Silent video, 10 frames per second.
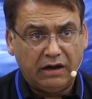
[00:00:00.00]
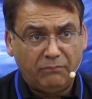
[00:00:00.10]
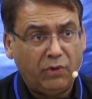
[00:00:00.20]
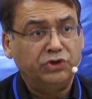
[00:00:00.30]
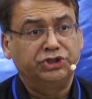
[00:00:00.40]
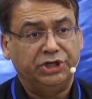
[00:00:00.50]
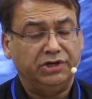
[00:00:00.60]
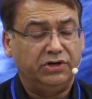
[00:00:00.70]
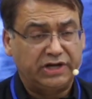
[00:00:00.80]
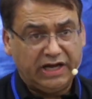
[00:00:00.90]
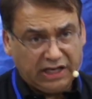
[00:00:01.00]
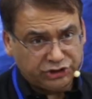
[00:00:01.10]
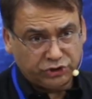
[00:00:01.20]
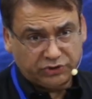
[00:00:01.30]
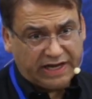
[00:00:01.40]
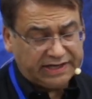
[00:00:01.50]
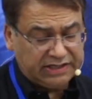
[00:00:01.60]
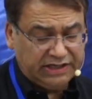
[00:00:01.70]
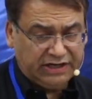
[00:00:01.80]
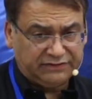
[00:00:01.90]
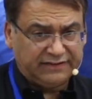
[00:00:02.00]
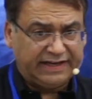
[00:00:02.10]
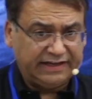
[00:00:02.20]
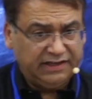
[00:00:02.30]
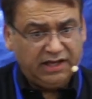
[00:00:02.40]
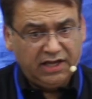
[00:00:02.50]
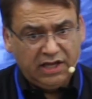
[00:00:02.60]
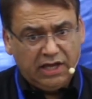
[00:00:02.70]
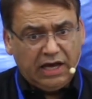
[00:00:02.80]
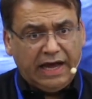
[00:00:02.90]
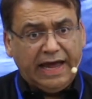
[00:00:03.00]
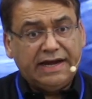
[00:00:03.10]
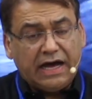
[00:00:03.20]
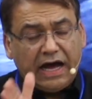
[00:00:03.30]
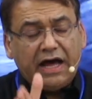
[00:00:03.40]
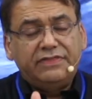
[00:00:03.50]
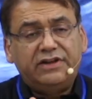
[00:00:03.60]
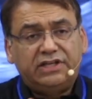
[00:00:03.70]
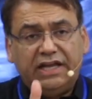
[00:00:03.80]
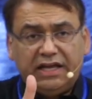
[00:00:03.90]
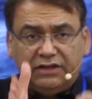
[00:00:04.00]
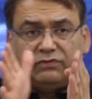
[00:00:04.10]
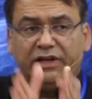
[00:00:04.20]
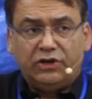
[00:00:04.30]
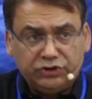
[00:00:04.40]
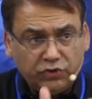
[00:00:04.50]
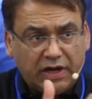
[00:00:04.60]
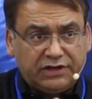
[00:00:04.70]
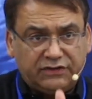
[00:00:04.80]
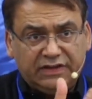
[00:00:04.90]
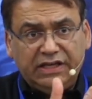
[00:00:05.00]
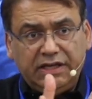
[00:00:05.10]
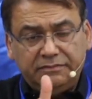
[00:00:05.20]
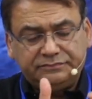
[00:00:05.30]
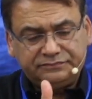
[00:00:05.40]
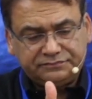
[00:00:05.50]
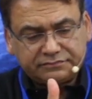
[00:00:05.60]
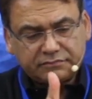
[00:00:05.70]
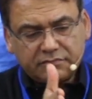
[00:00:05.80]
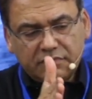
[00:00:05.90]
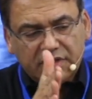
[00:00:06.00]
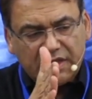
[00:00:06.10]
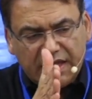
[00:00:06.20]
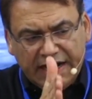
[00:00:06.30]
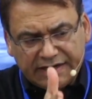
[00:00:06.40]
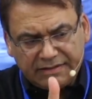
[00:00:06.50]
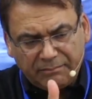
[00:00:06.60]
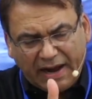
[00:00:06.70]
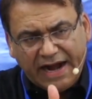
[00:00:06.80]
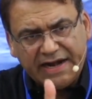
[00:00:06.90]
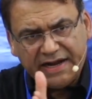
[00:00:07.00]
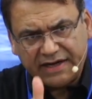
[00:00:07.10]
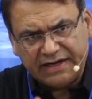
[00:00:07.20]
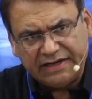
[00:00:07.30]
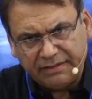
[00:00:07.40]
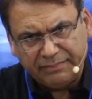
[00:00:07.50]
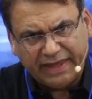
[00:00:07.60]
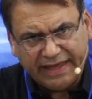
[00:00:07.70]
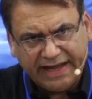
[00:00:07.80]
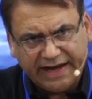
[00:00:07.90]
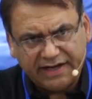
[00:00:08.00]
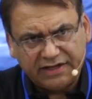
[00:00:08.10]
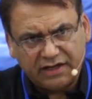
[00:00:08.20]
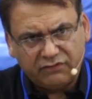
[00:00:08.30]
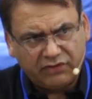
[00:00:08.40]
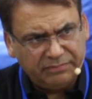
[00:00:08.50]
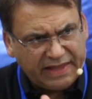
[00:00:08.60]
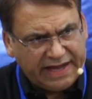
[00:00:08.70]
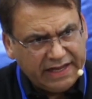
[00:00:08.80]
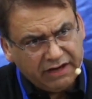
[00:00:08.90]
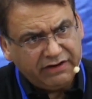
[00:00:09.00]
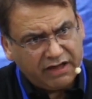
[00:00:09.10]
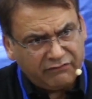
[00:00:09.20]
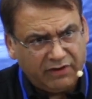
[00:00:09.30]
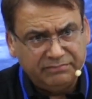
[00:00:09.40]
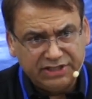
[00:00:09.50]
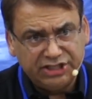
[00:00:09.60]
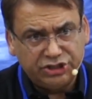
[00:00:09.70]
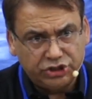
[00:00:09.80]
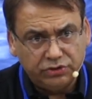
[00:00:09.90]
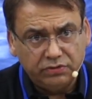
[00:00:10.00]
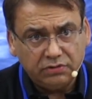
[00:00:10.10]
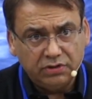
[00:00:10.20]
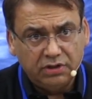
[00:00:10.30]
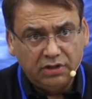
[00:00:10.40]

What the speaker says: motion. Okay, I'll show that in a second. And other thing is when you see at the bile duct and the pancreatic duct from that area, from D2,